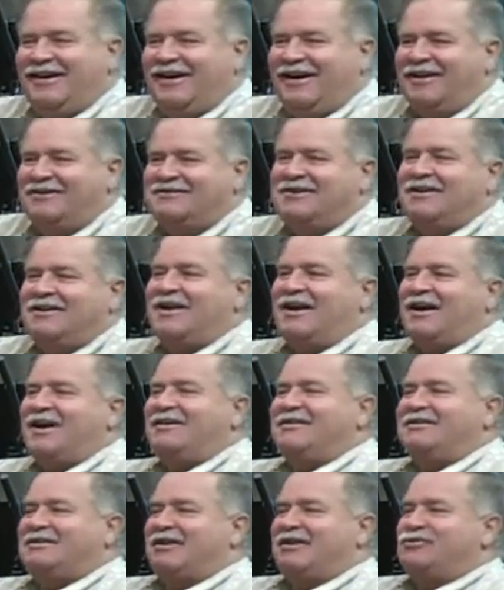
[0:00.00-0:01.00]
I see that
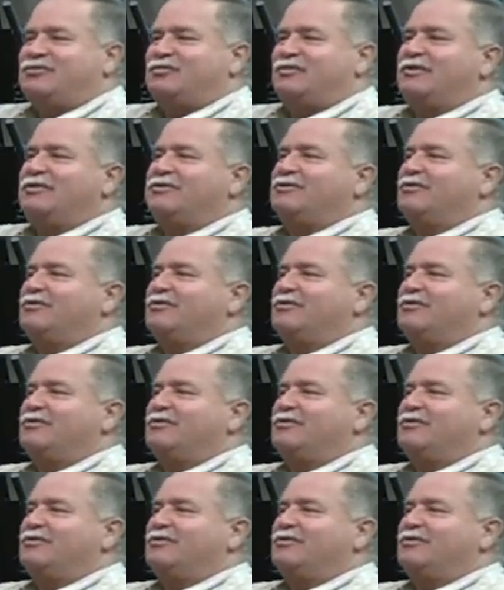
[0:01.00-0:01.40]
as our spiritual